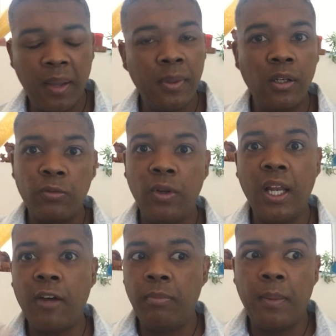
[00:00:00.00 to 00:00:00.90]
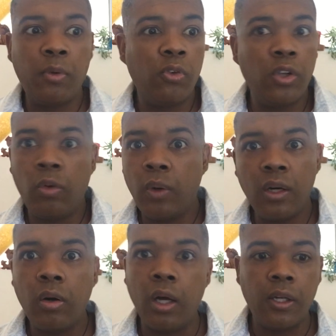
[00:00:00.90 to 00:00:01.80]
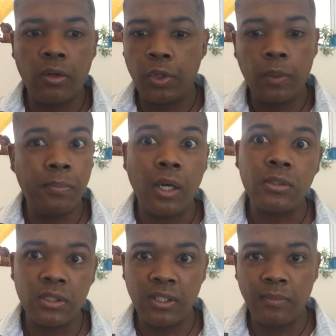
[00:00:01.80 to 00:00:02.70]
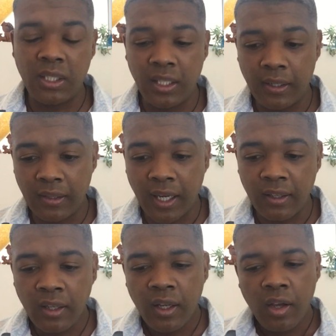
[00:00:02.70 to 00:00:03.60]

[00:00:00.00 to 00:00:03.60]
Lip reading: maybe not for love, maybe for your work colleague or your boss or something like that.